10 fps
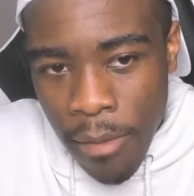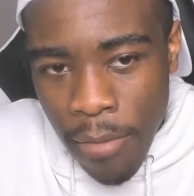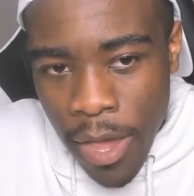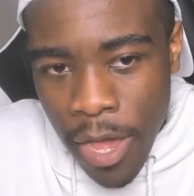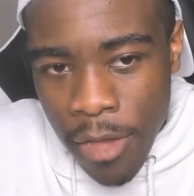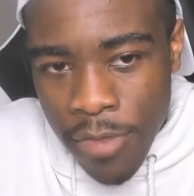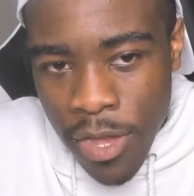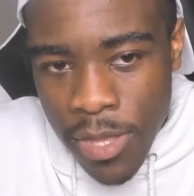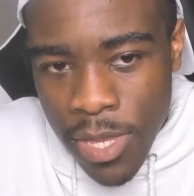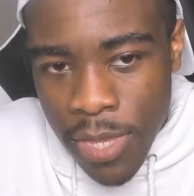by
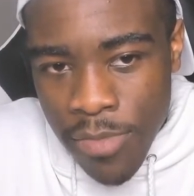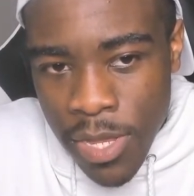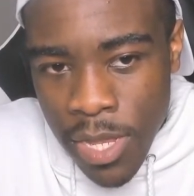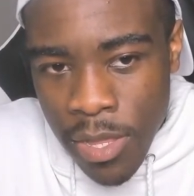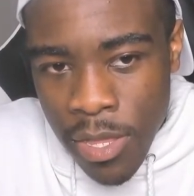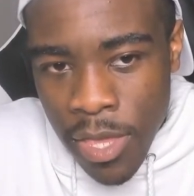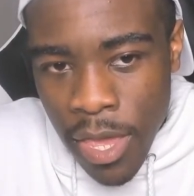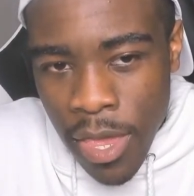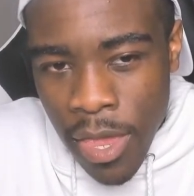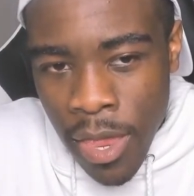ImDontai because I look
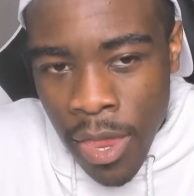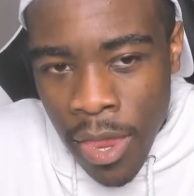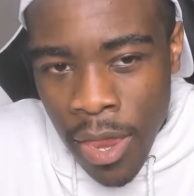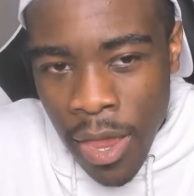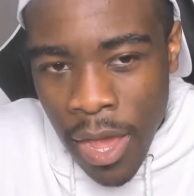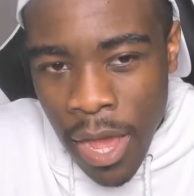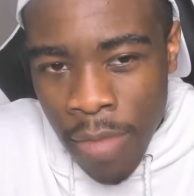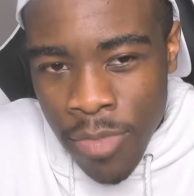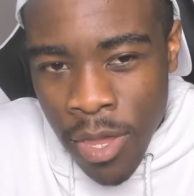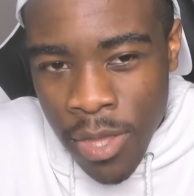at
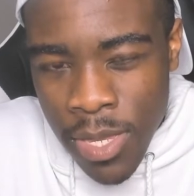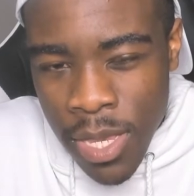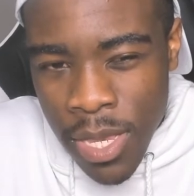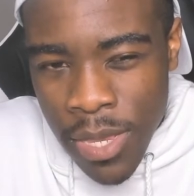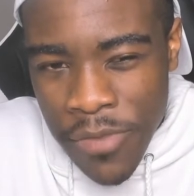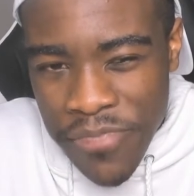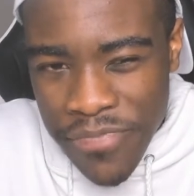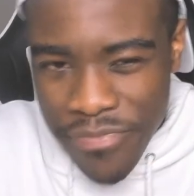ImDontai